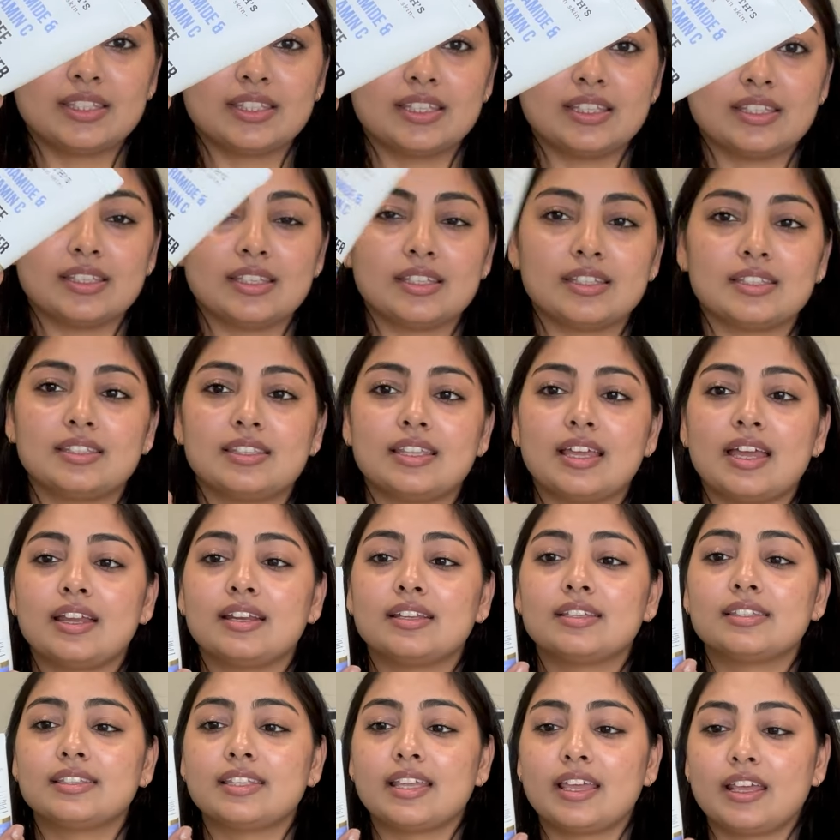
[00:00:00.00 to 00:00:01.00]
This is their
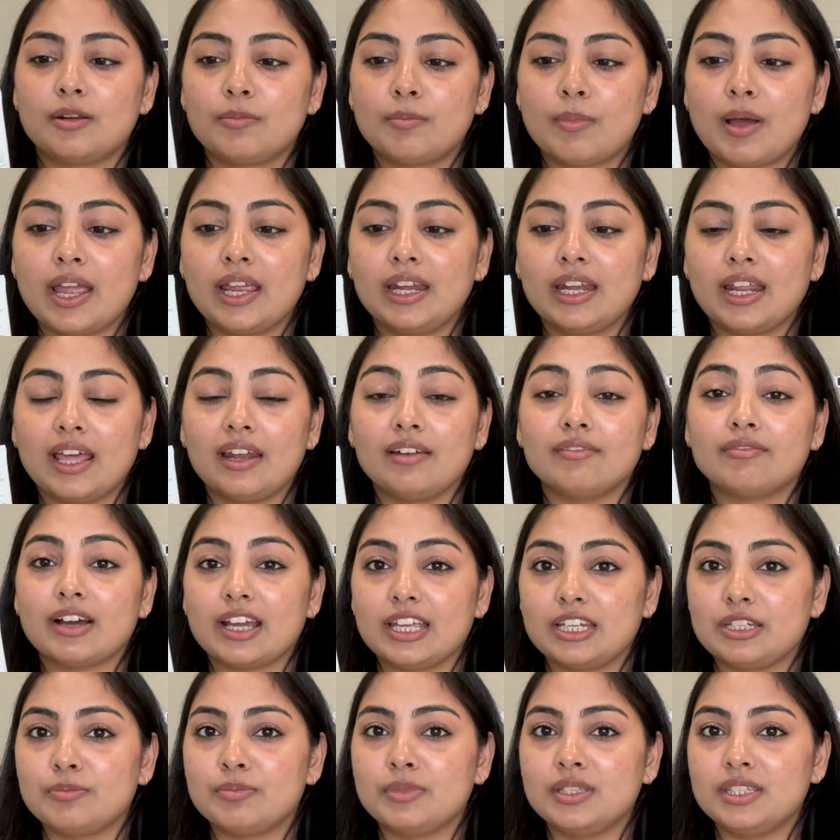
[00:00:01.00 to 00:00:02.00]
Ceramide and
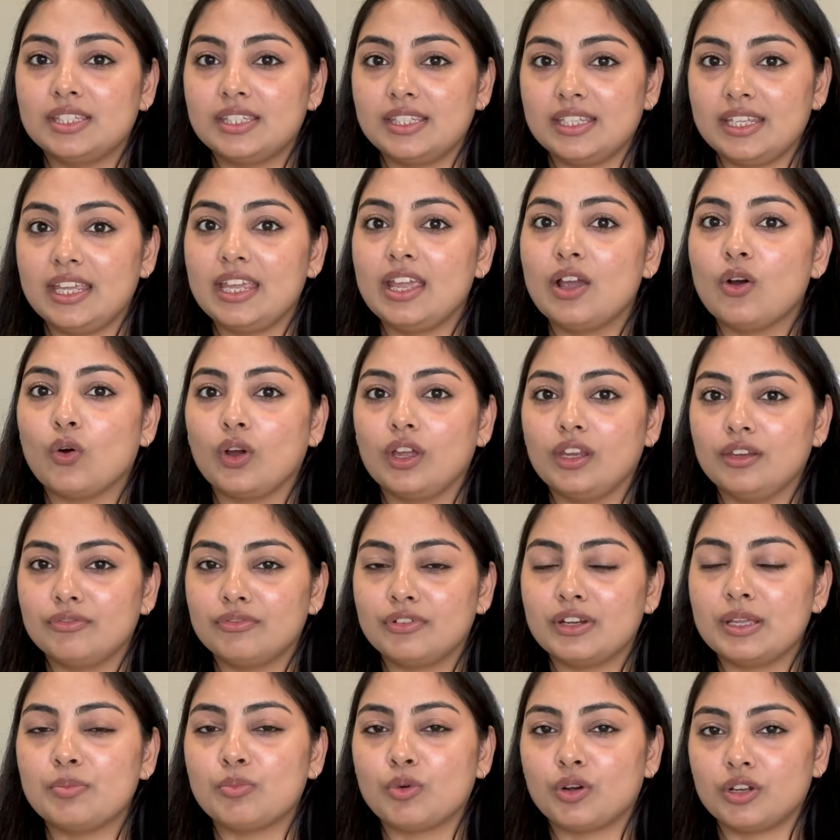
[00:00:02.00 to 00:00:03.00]
Vitamin C
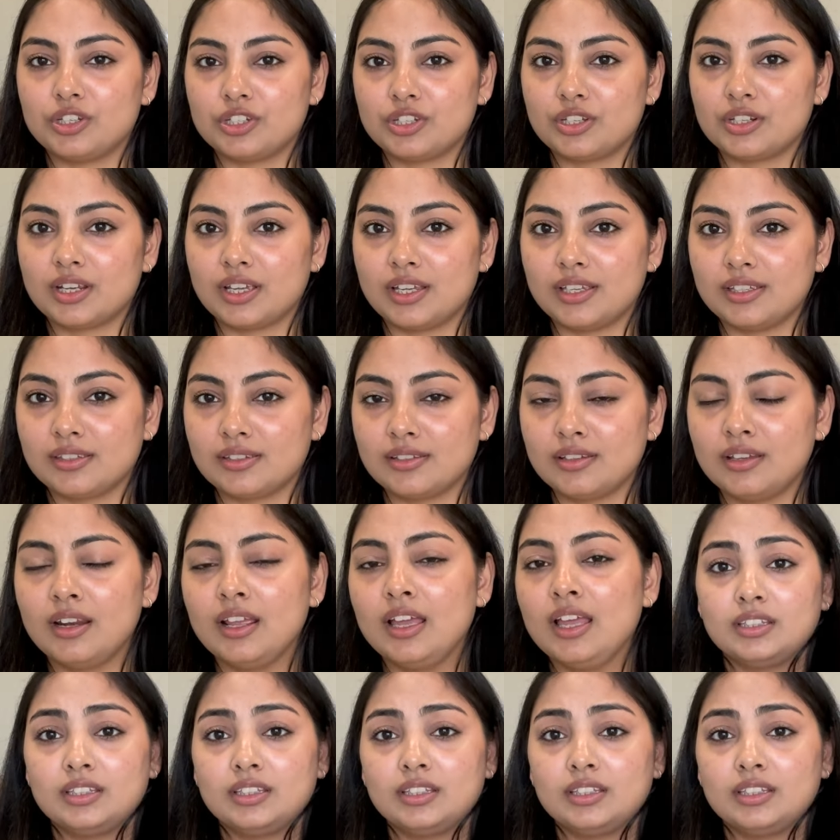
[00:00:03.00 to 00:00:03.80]
Oil-Free Moisturizer.